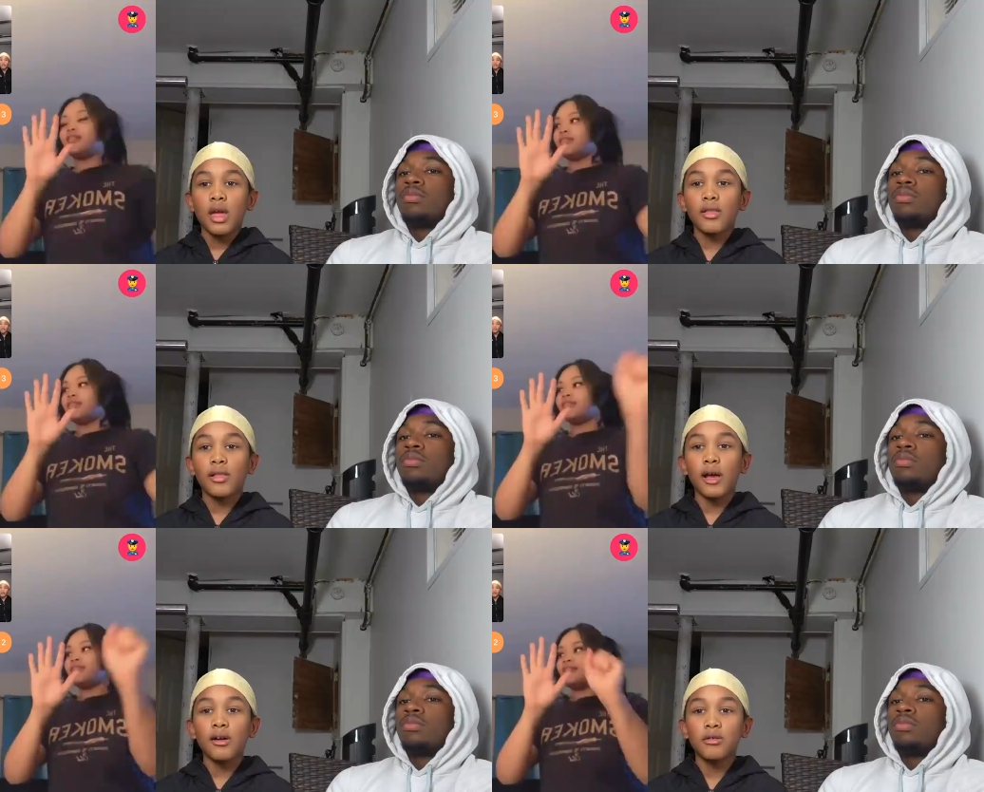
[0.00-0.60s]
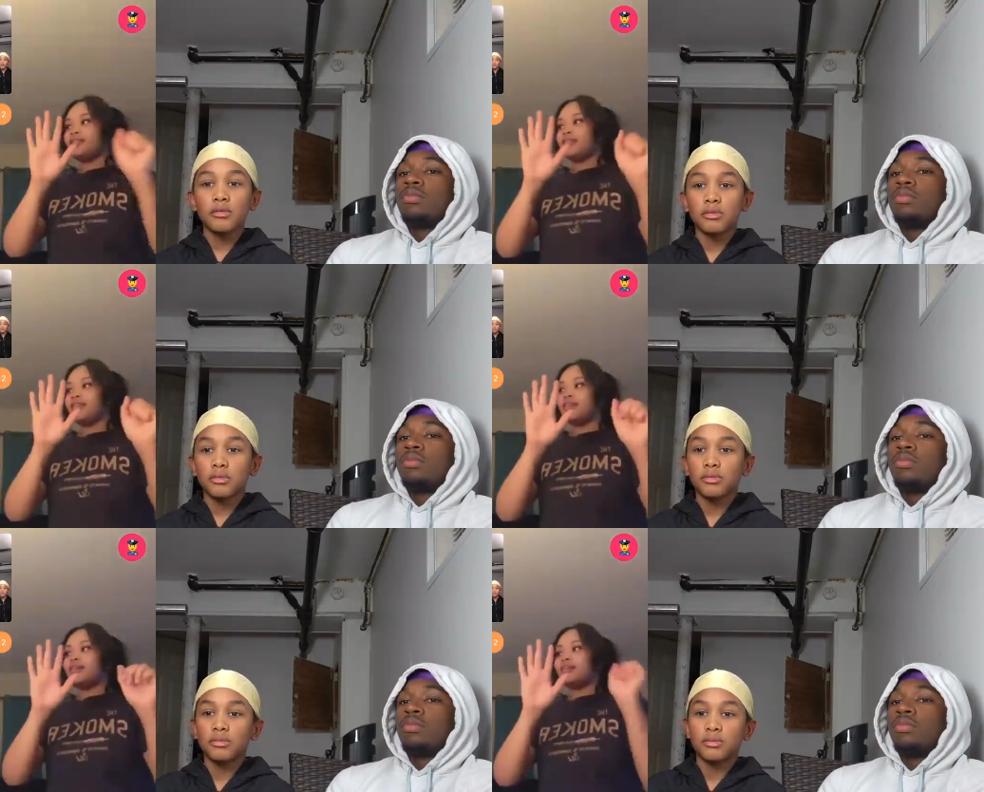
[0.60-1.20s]
Speaker 1: Hello?
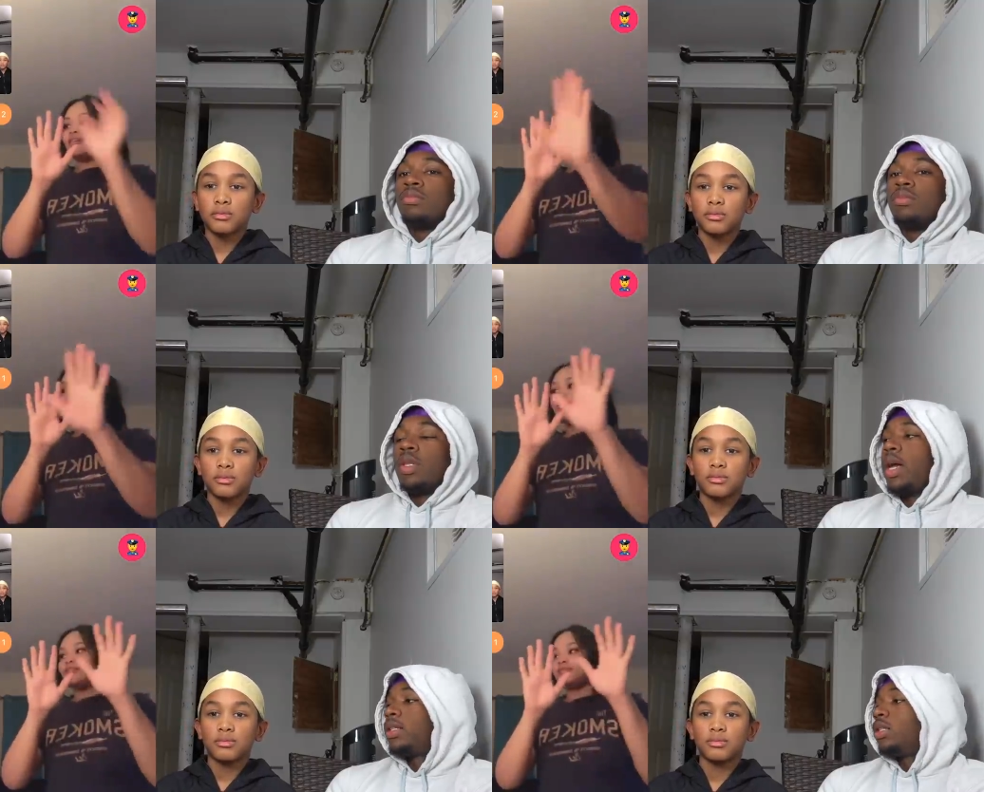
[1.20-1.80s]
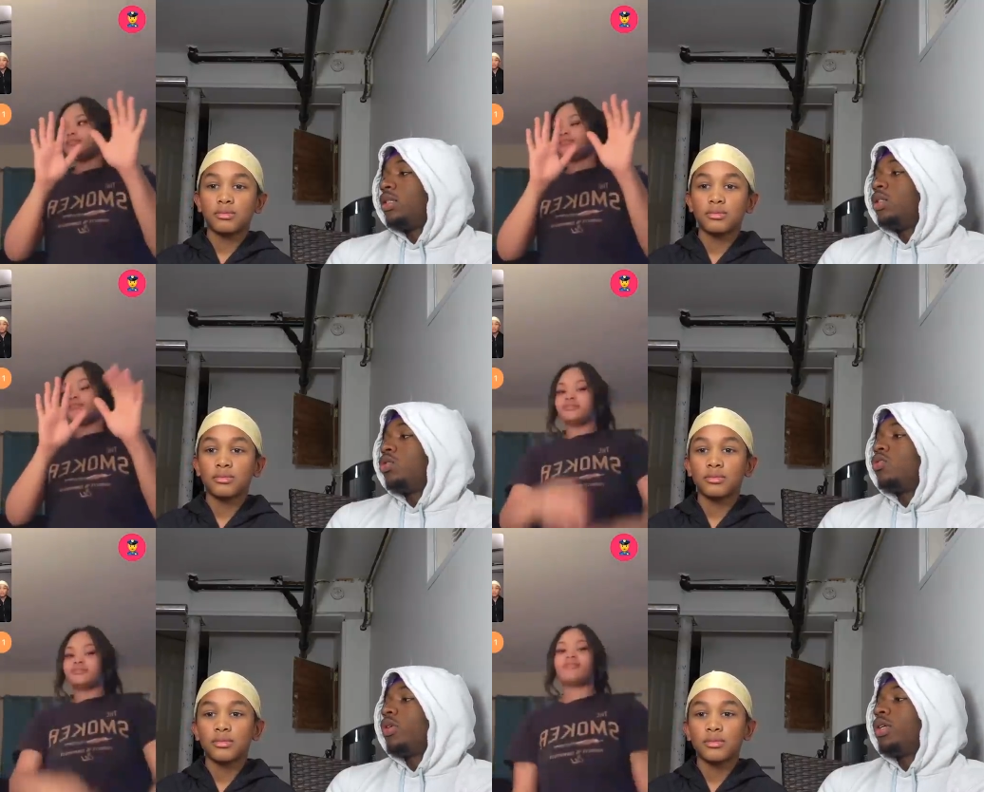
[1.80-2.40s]
I her to teach you to
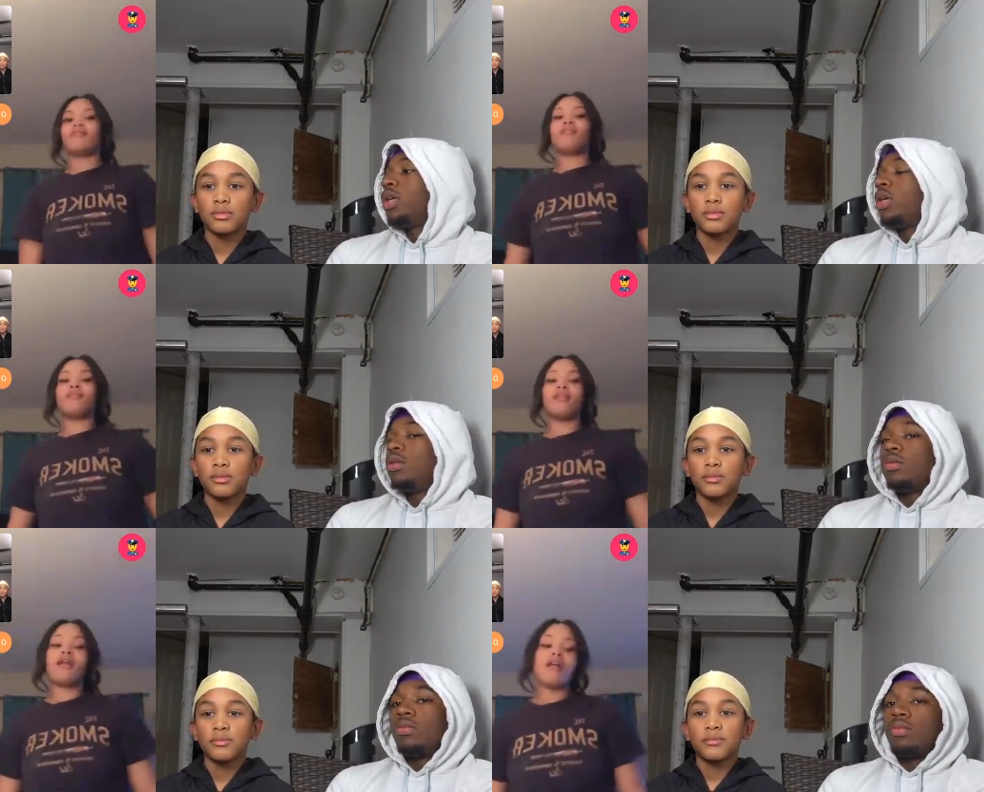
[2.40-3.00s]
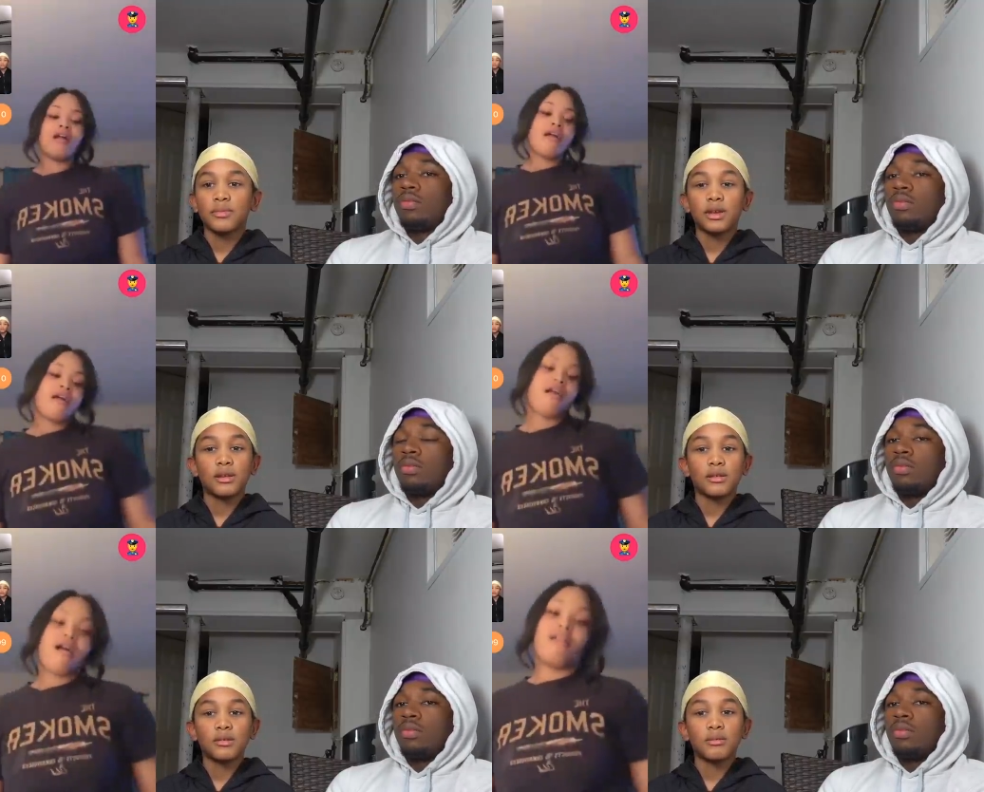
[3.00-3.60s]
renegade.
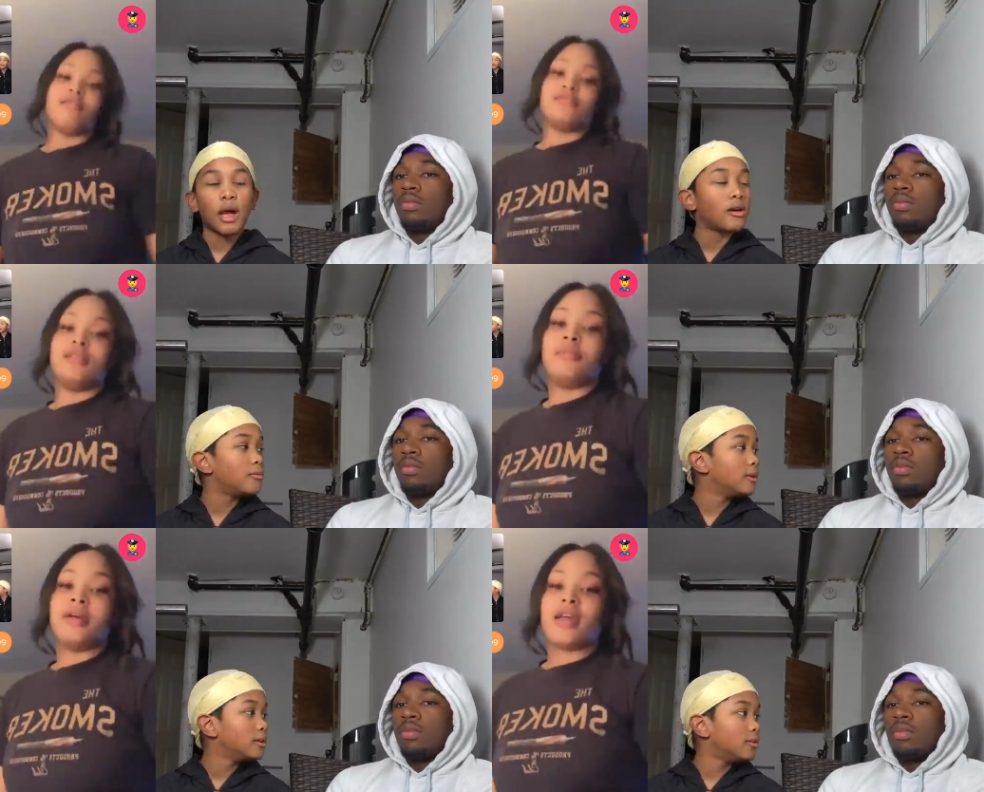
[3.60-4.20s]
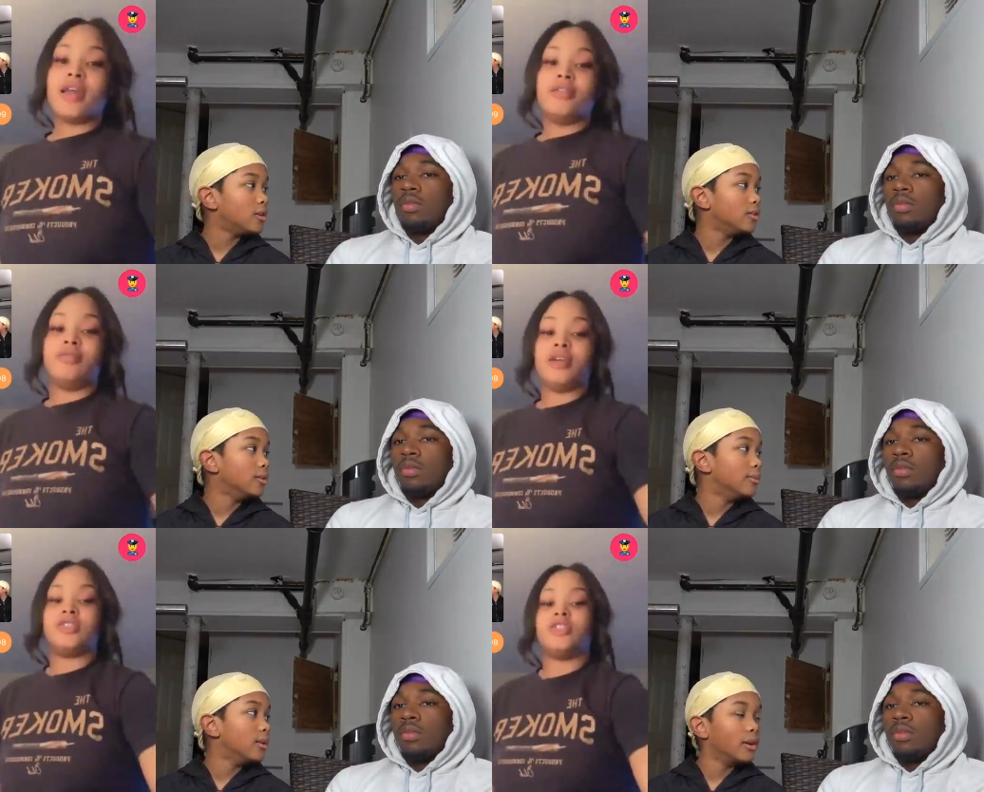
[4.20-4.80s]
Speaker 2: I game.
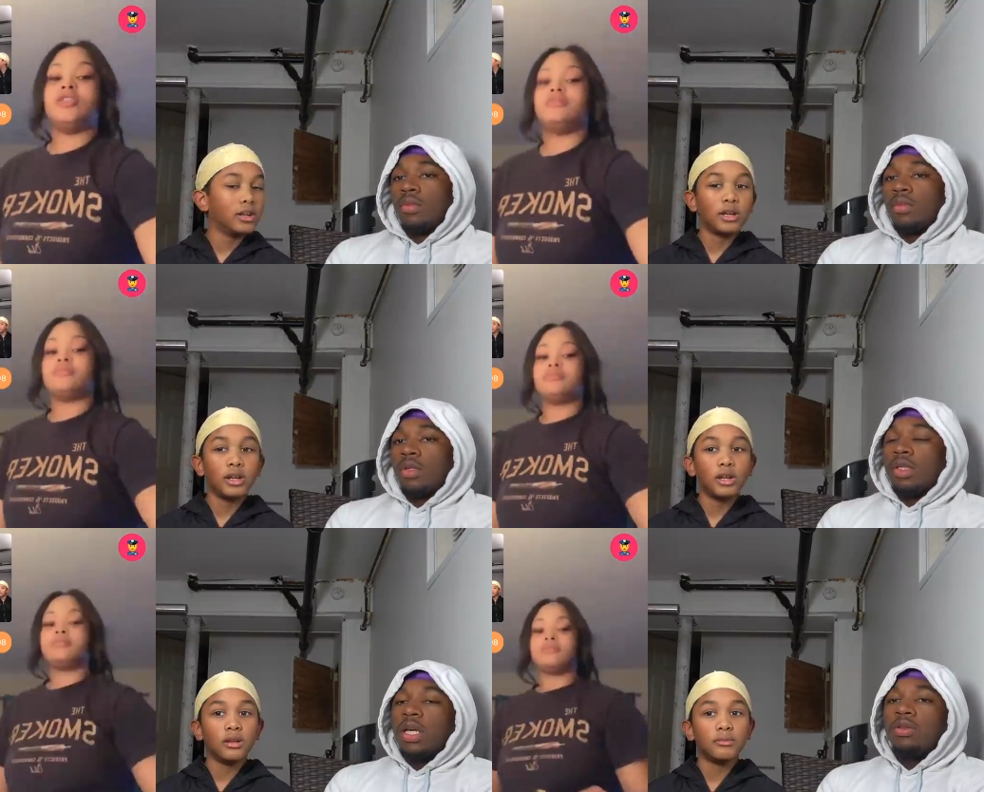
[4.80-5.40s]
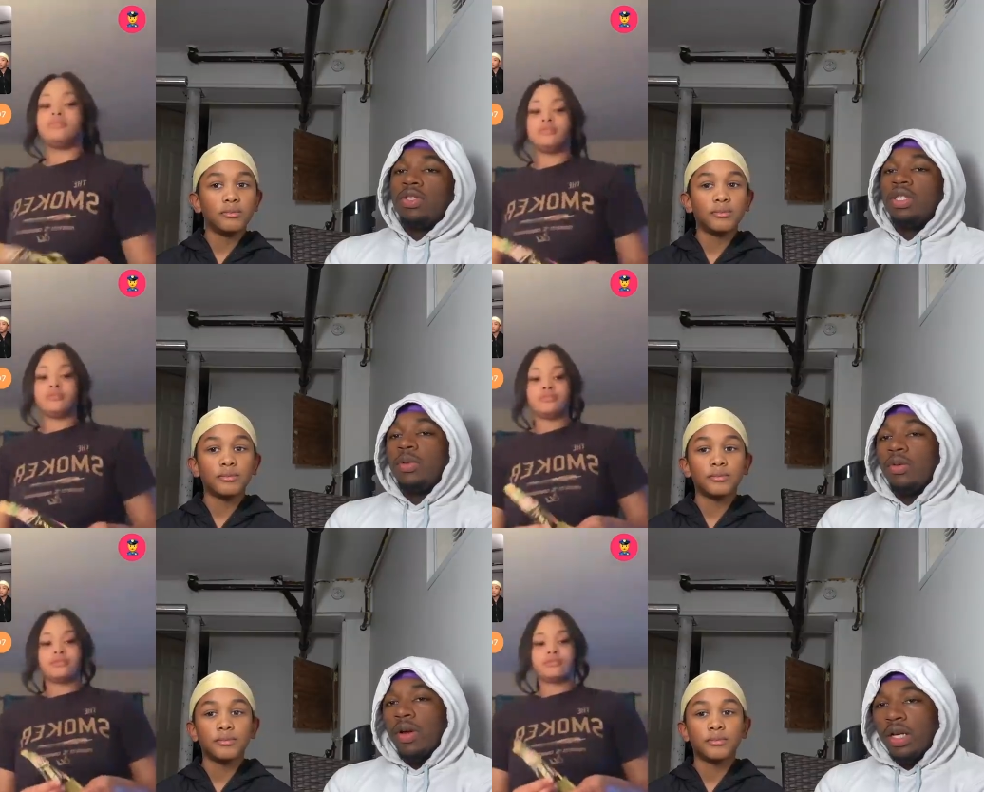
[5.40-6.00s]
Oh,
Speaker 1: Can you teach me to
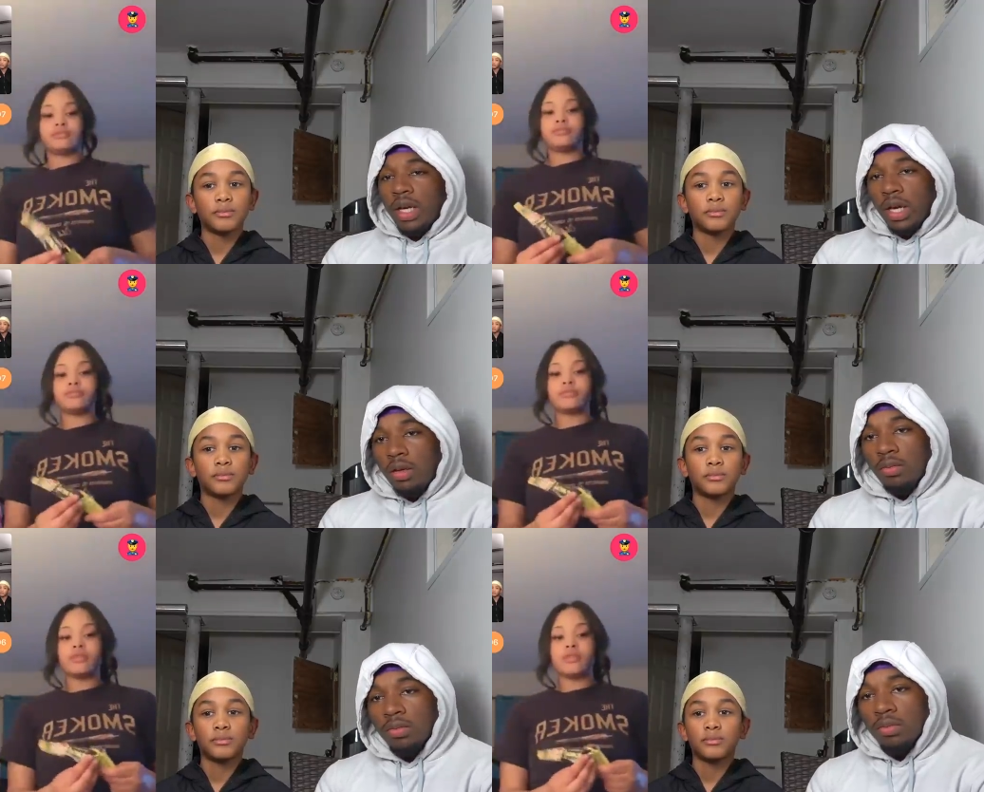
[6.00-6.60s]
renegade?